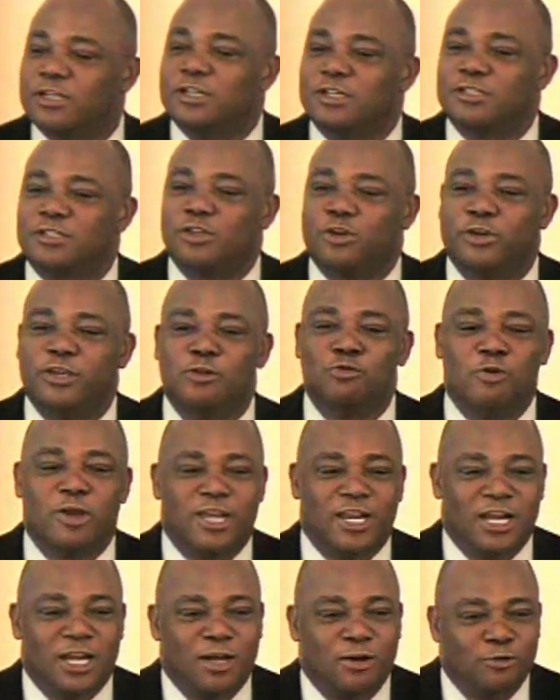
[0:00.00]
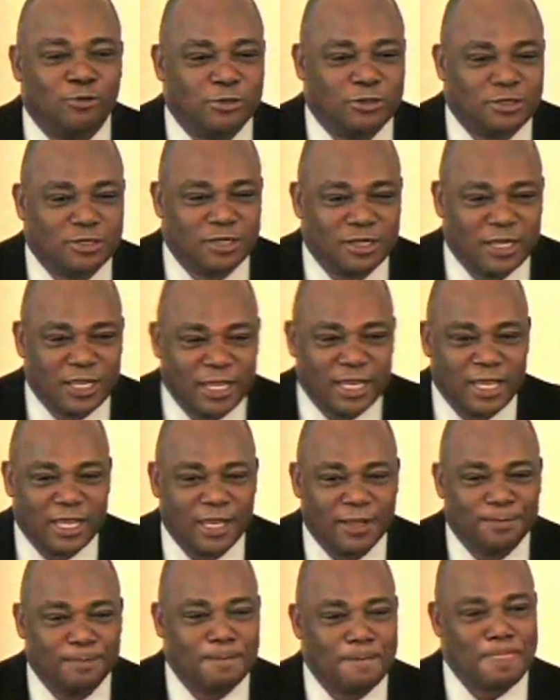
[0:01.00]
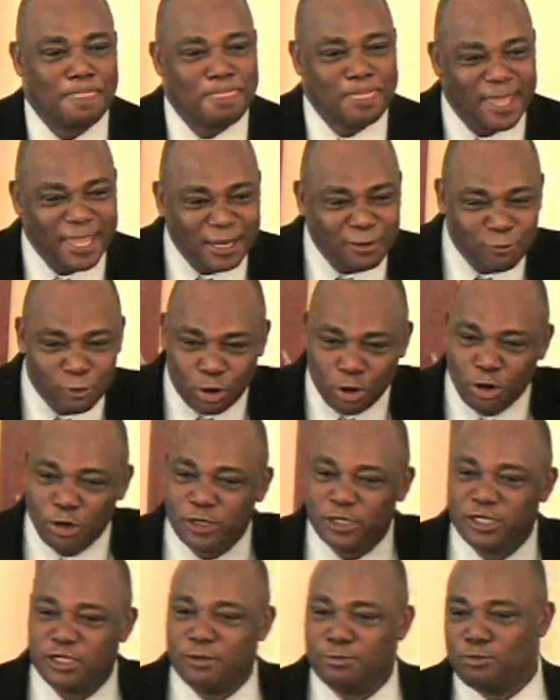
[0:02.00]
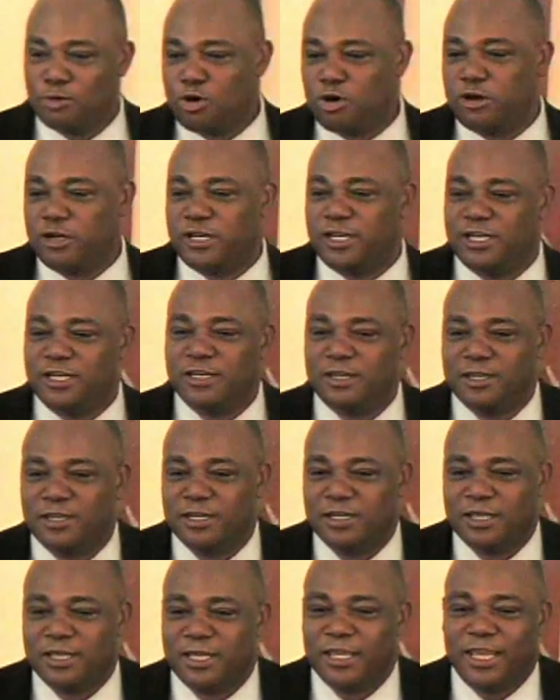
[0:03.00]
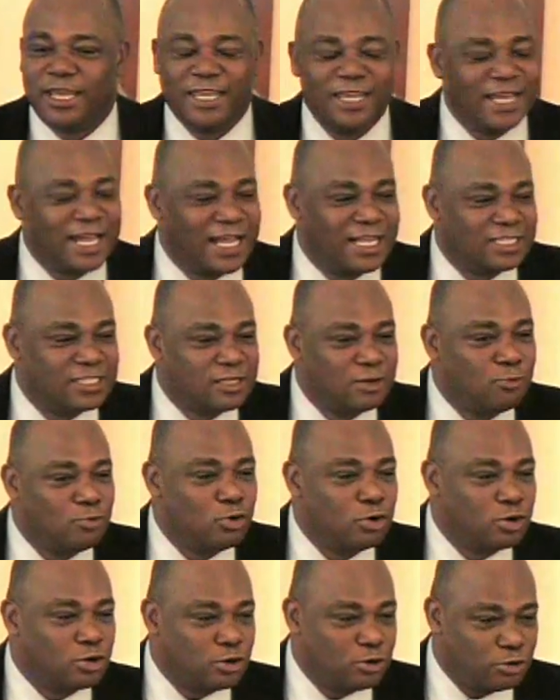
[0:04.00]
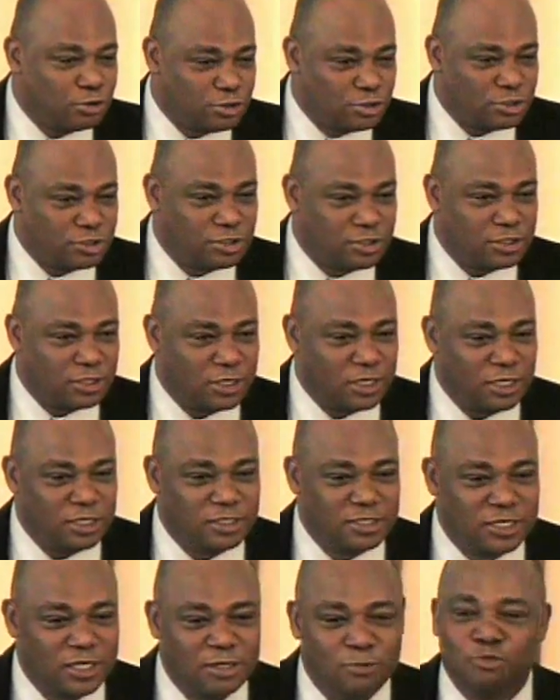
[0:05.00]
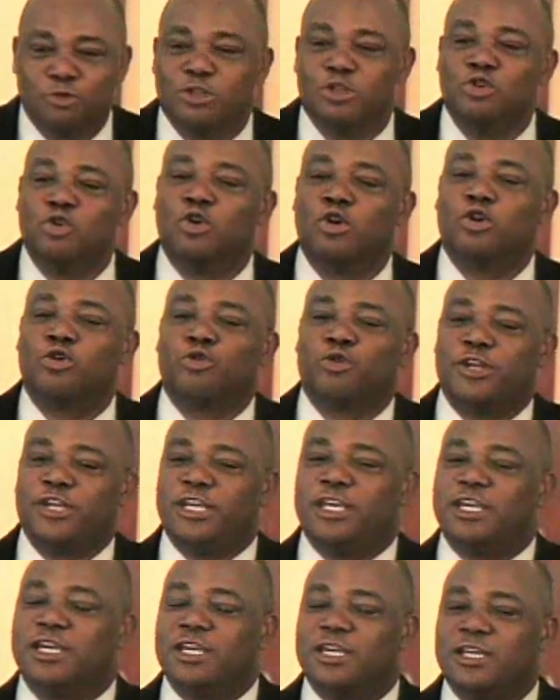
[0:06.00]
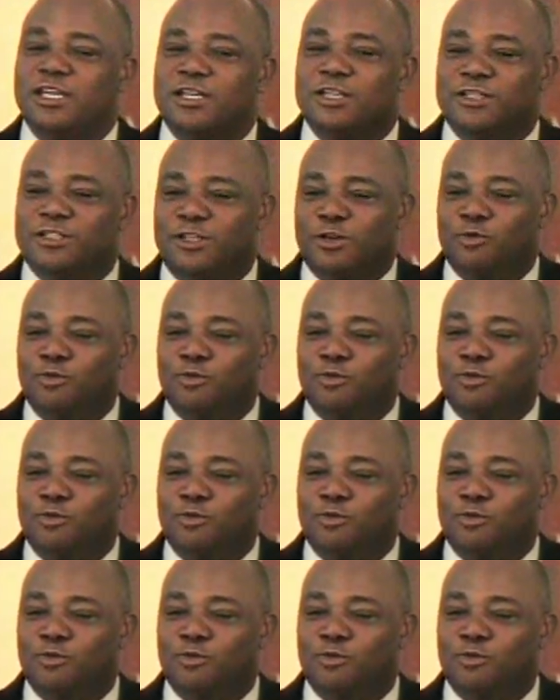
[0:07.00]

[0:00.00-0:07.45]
So he went out in early in the morning and got some workers and said, Will you agree to